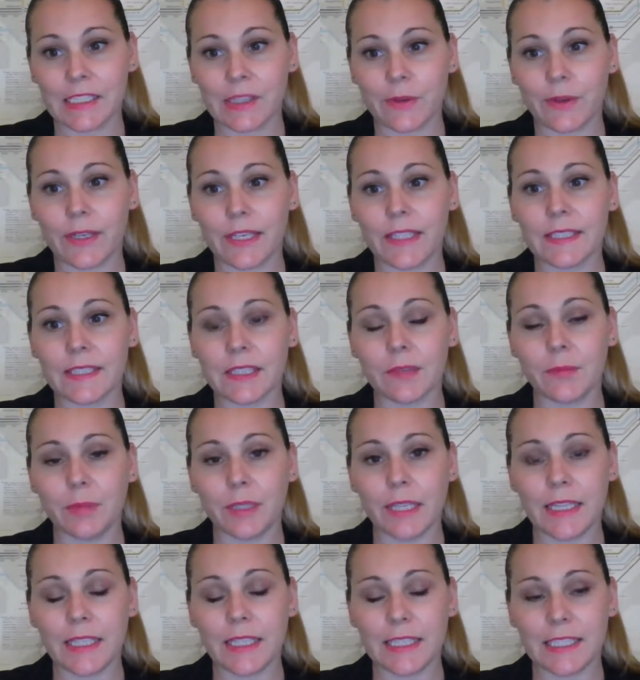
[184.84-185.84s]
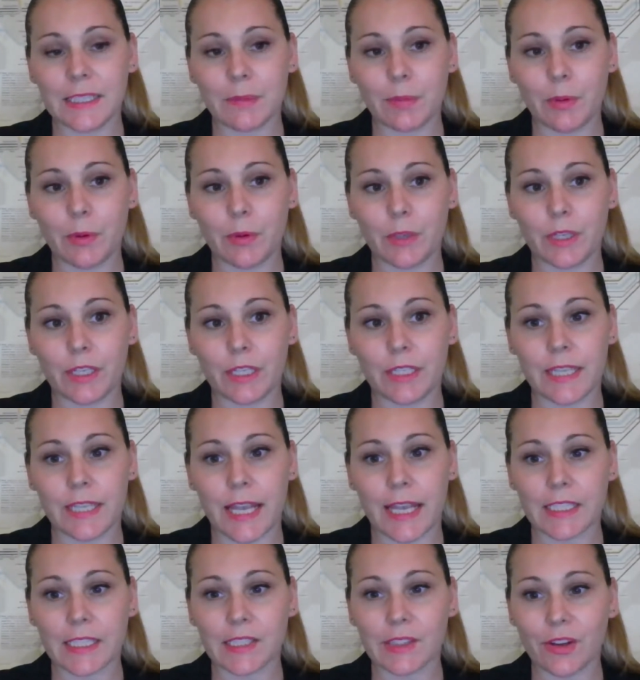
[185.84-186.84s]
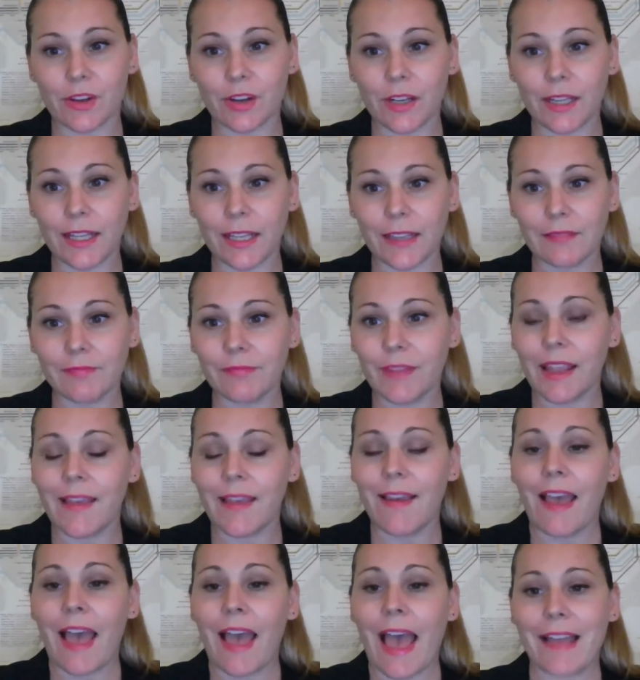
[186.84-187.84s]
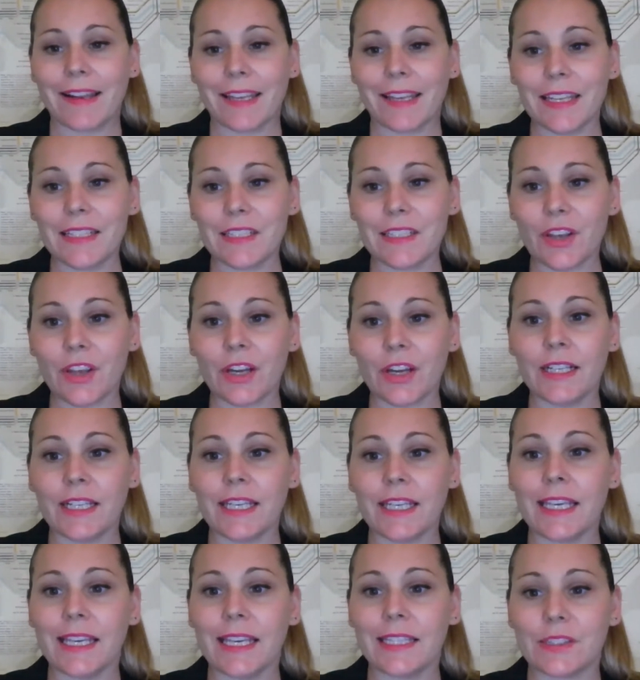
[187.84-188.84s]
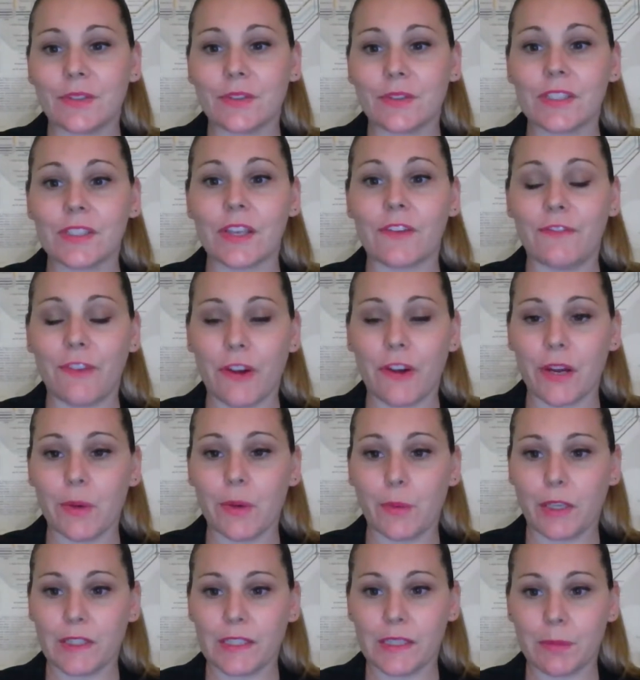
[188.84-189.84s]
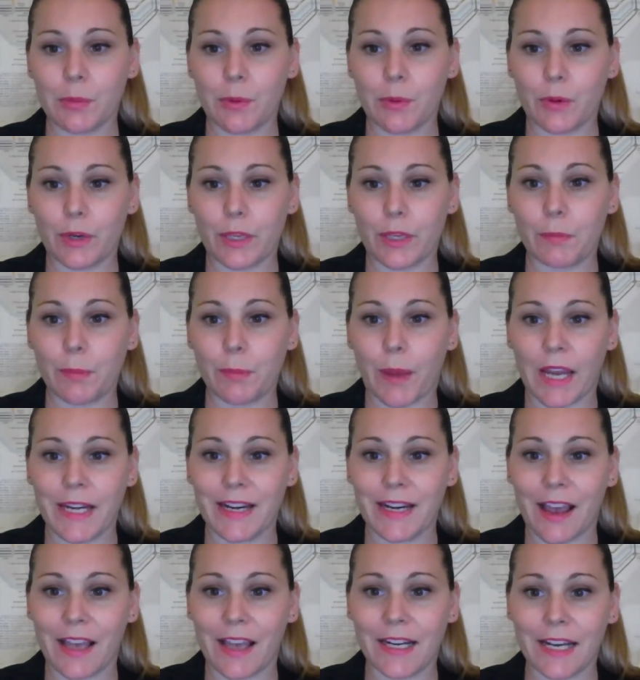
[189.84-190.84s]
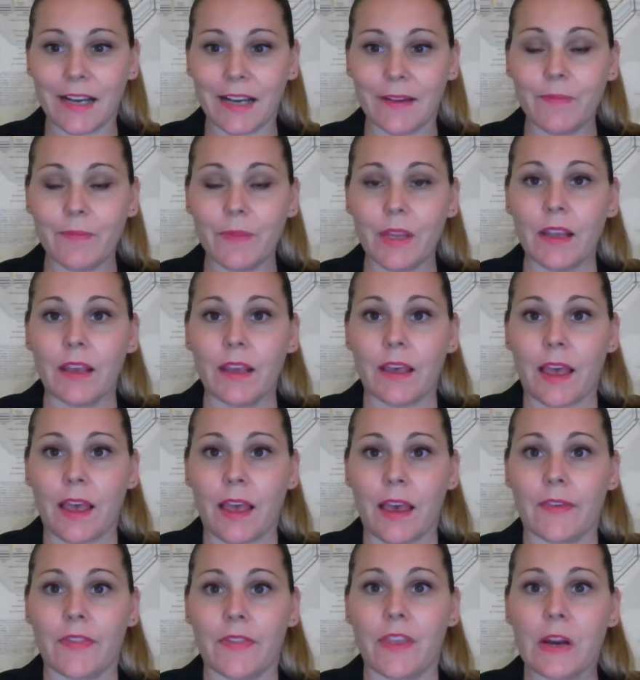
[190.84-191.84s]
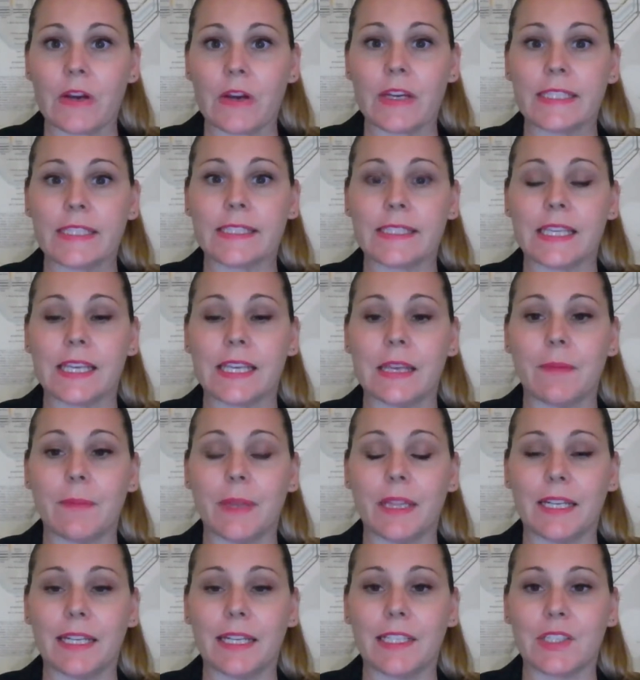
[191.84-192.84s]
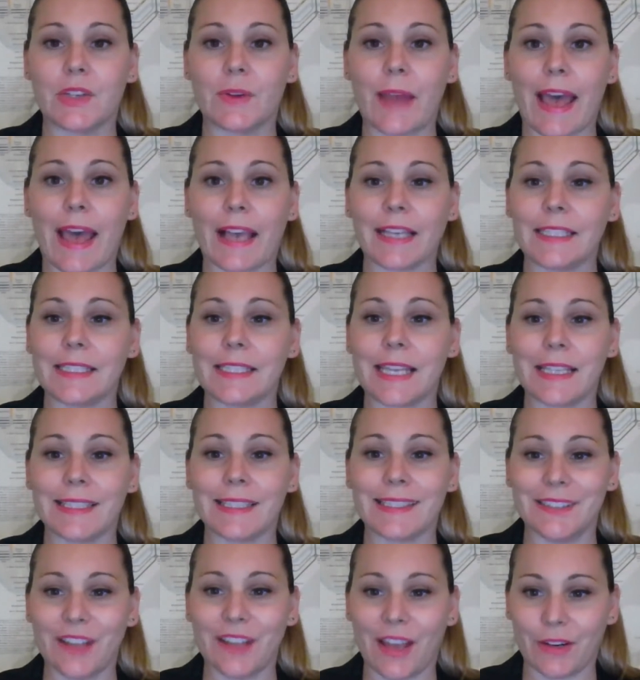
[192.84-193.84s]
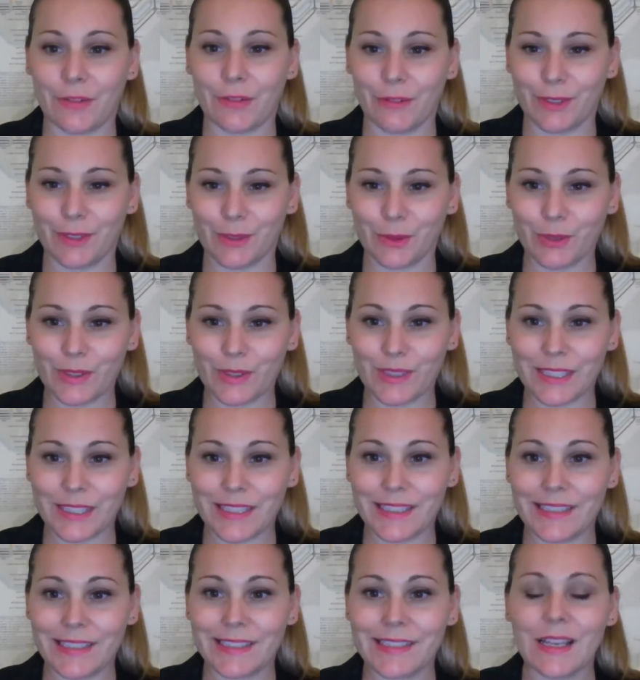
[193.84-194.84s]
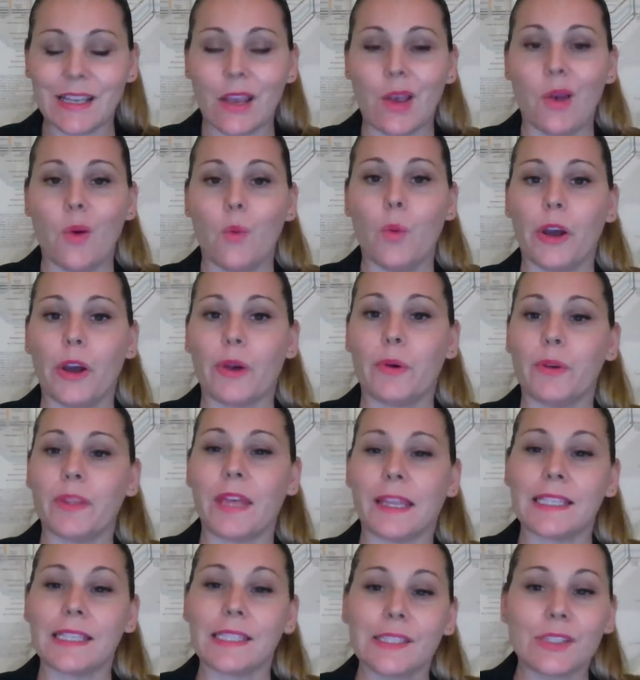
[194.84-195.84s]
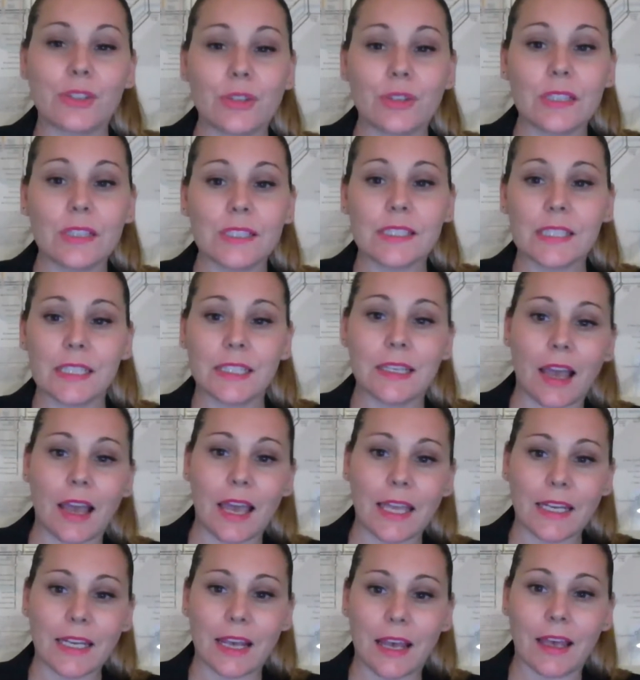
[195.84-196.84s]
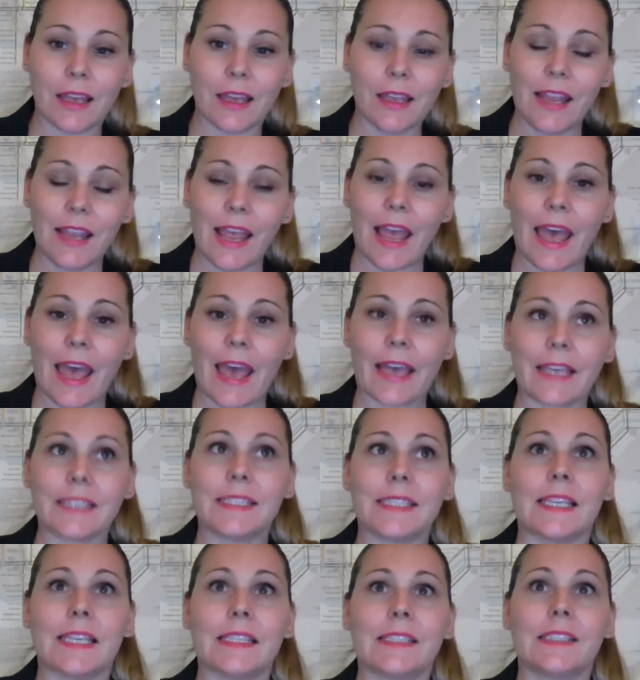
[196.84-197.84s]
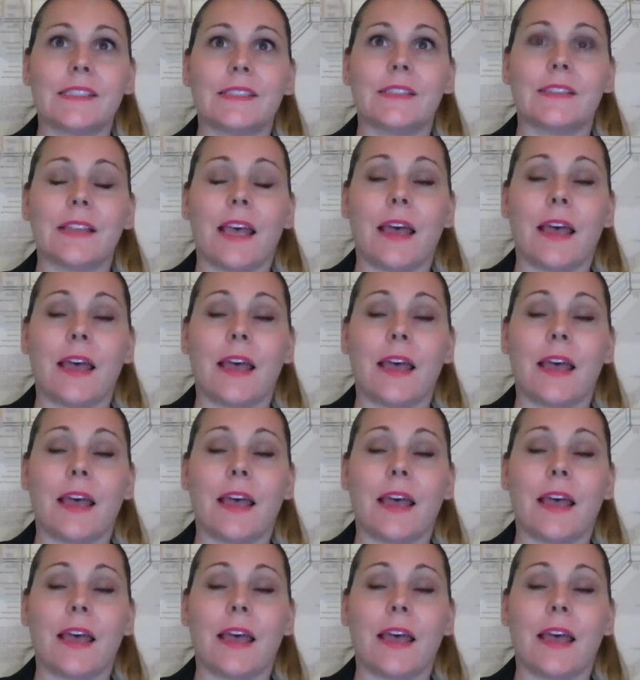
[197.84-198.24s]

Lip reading: So it is completely supported externally, and internally it's also very well supported by NIDA. There is the ability to access NIDA resources, work with other students at NIDA, access